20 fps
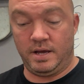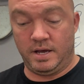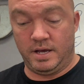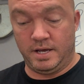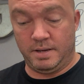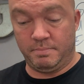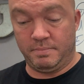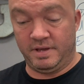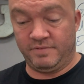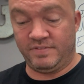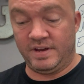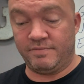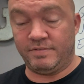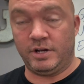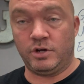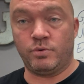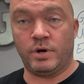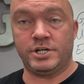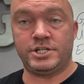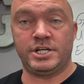If you have
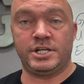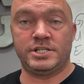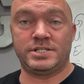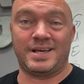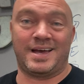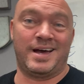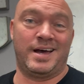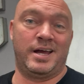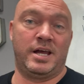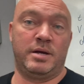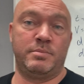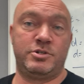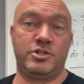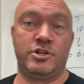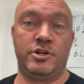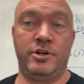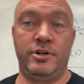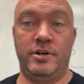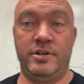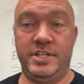any questions, I'm
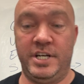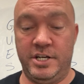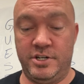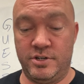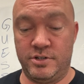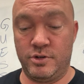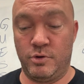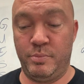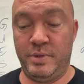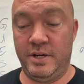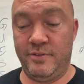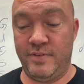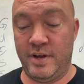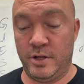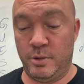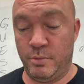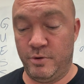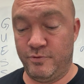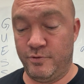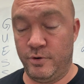sure your teachers will be
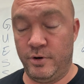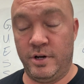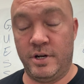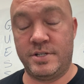available for you